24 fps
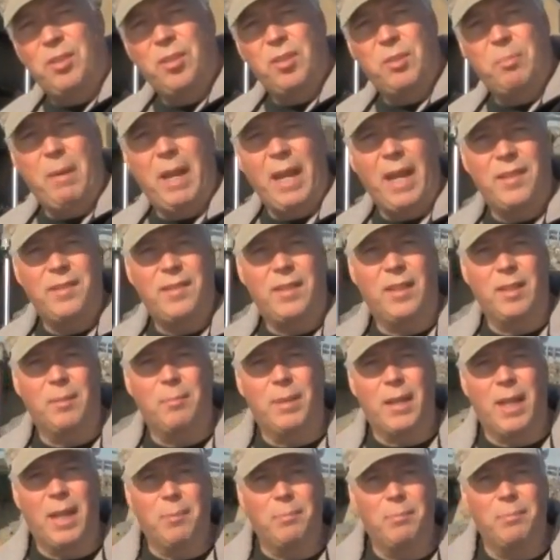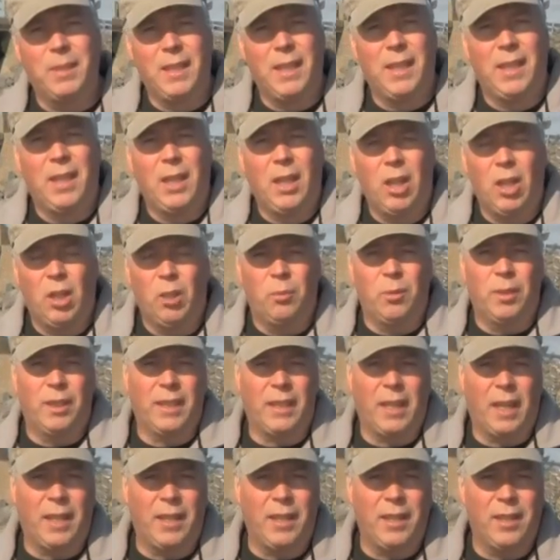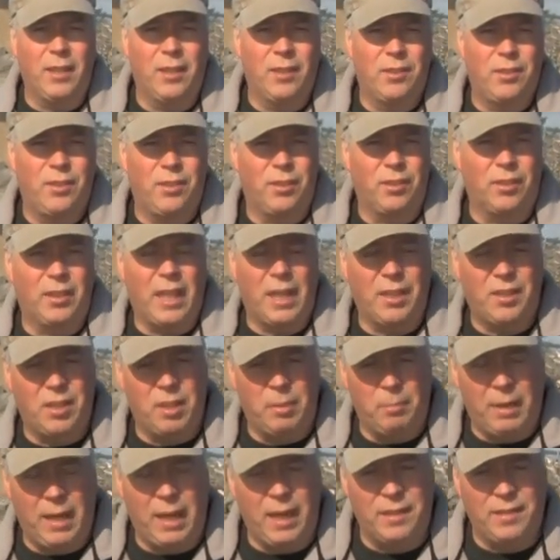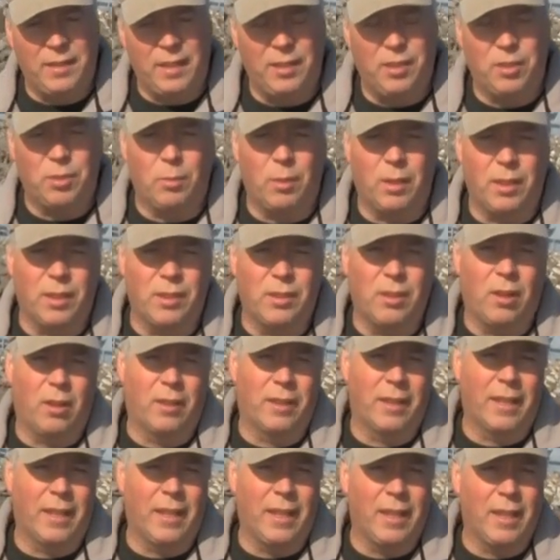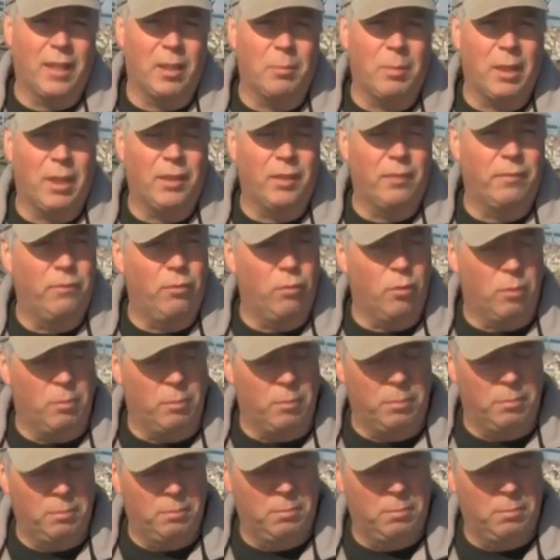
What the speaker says: there's bass here, but I'm really not here to catch the bass. I just wanted to talk again about the four